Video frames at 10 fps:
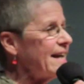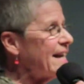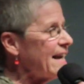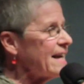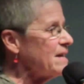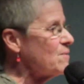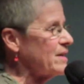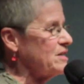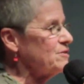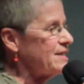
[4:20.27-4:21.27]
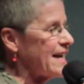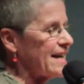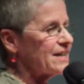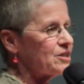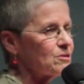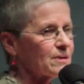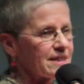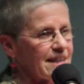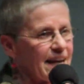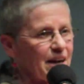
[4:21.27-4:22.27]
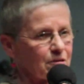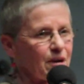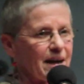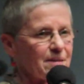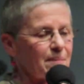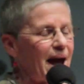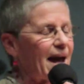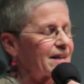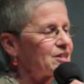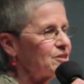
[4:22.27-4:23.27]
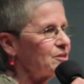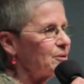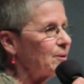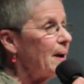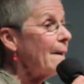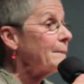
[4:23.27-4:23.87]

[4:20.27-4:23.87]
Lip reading: and anyone you say it to will say it right back to you.